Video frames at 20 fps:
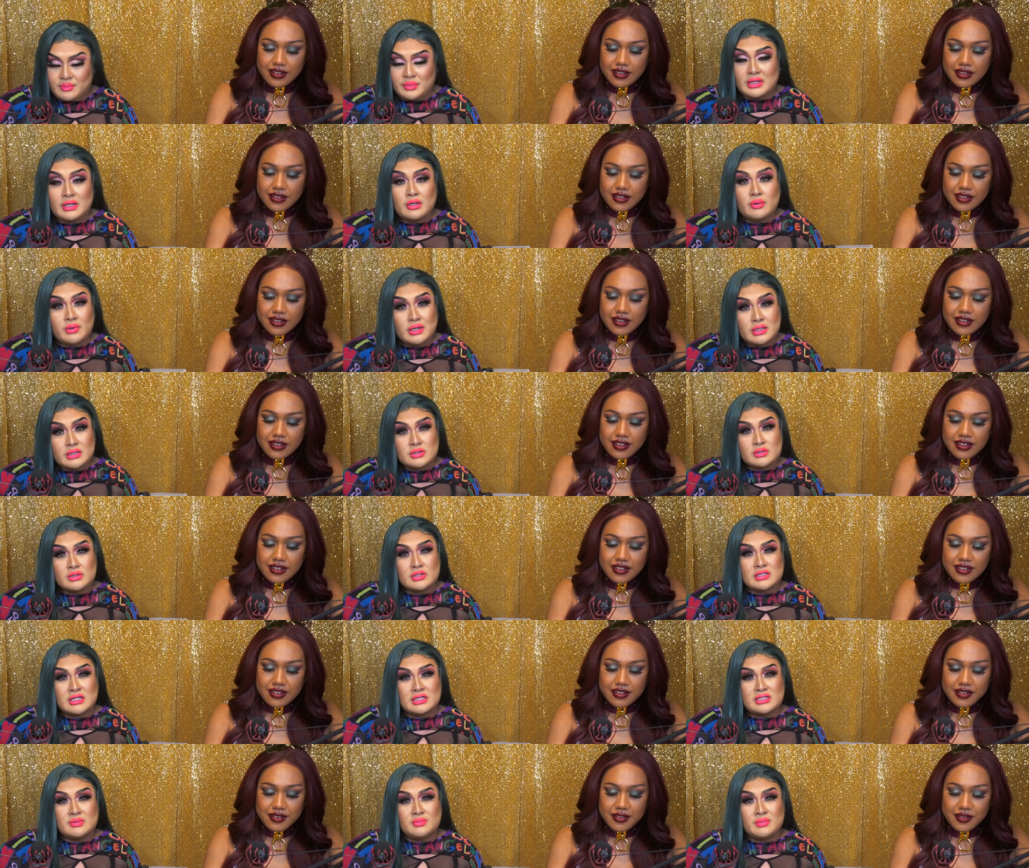Speaker 1: bigger ones so it's
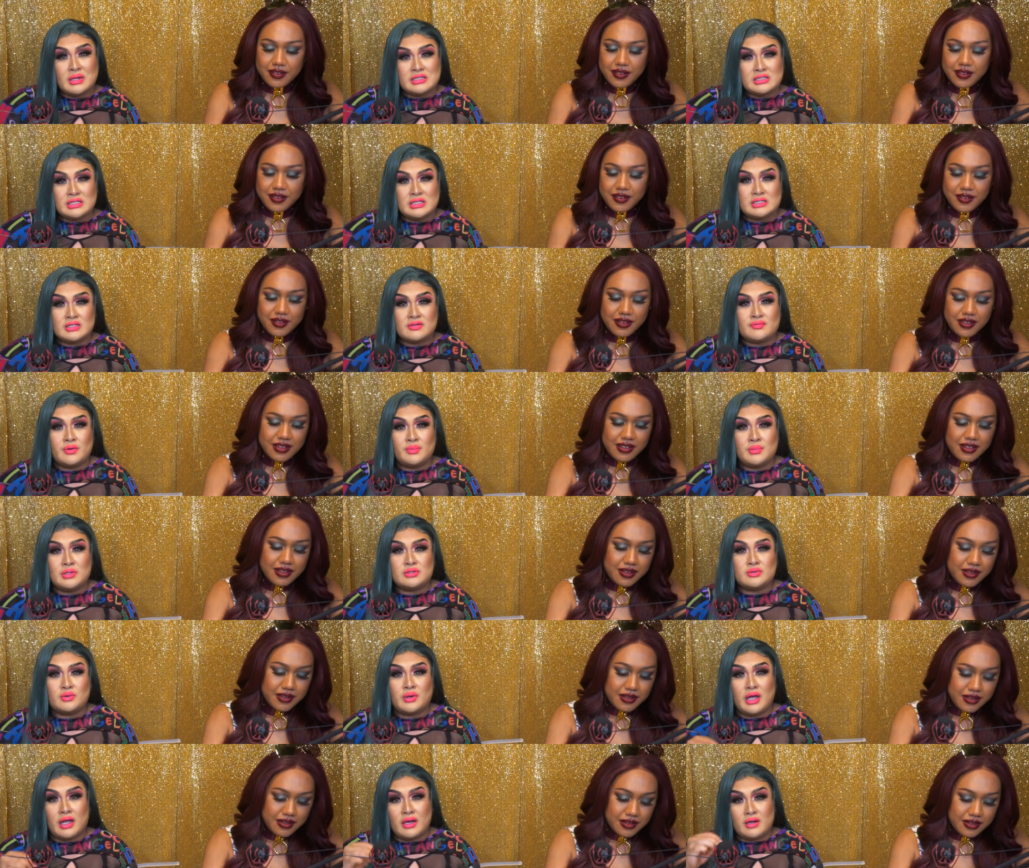actually much easier for me
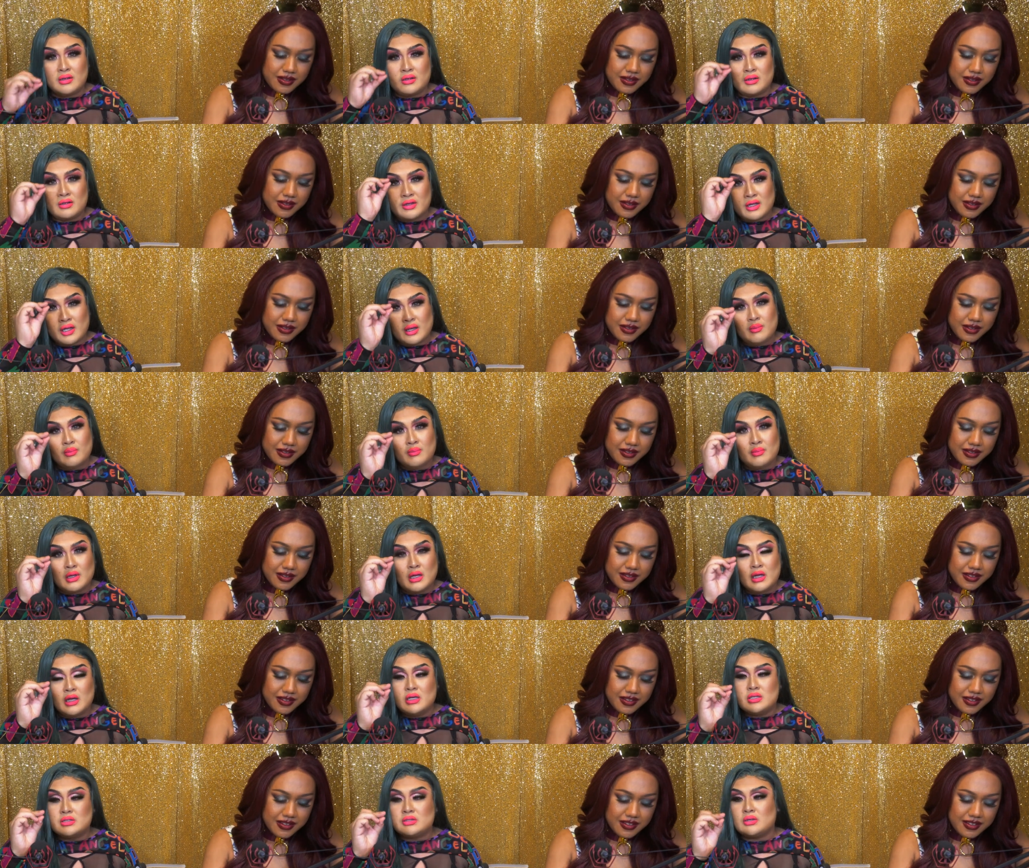to handle them
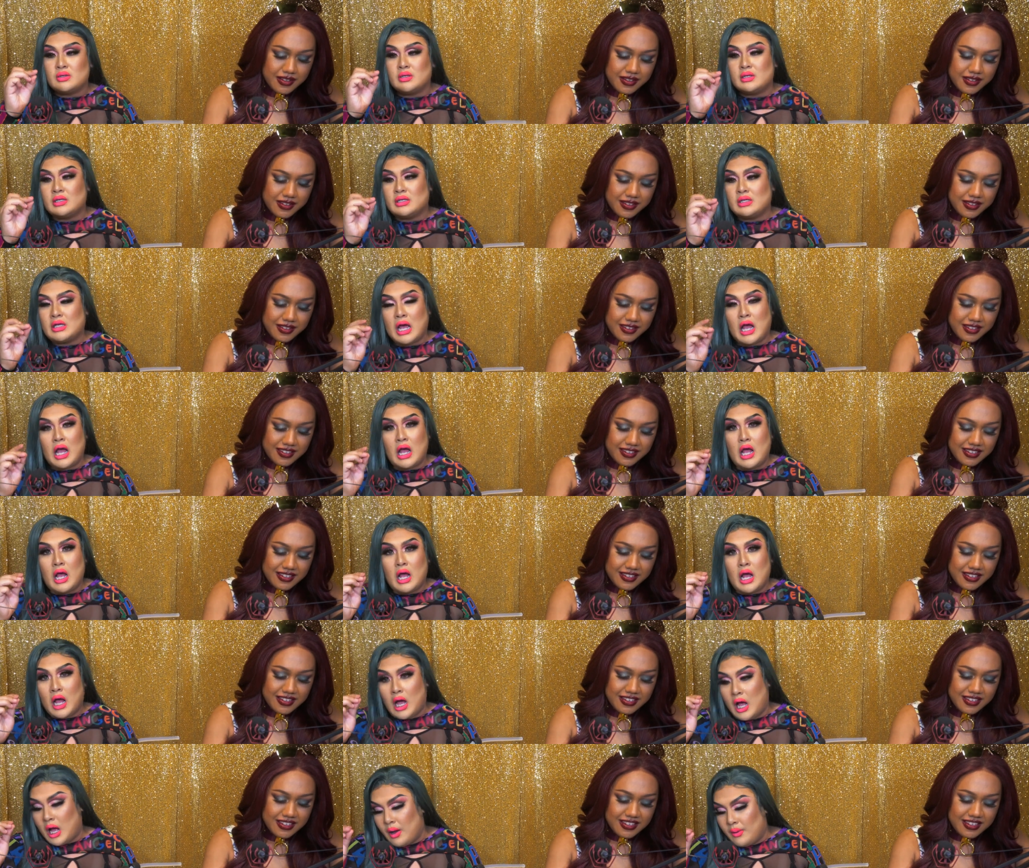so yeah
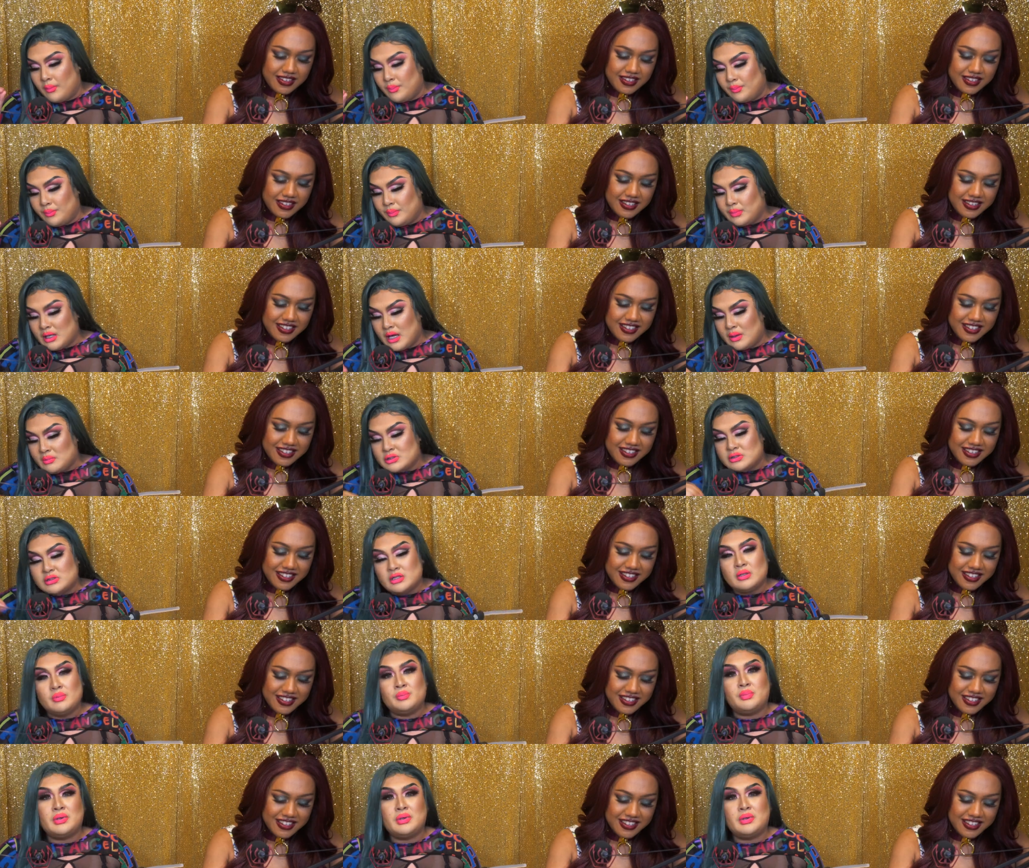um yeah I'm just gonna